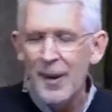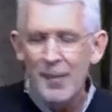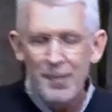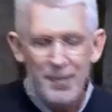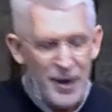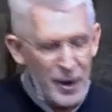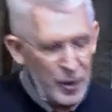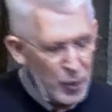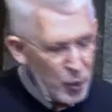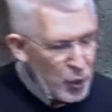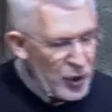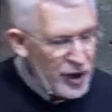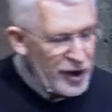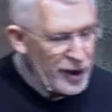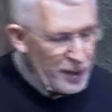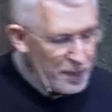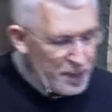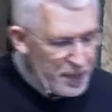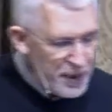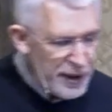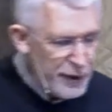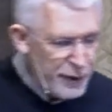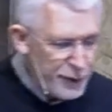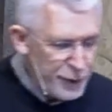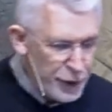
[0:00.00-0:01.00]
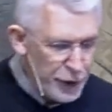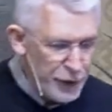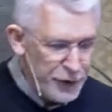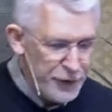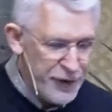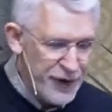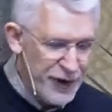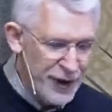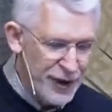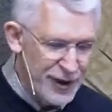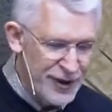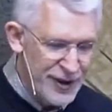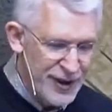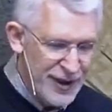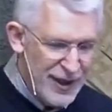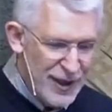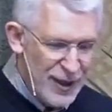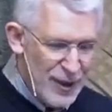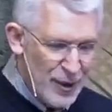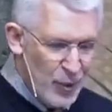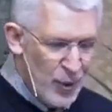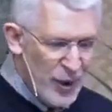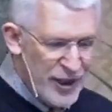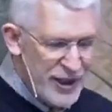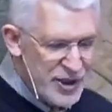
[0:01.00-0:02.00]
but will be fulfilled
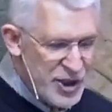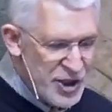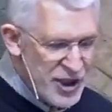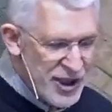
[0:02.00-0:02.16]
when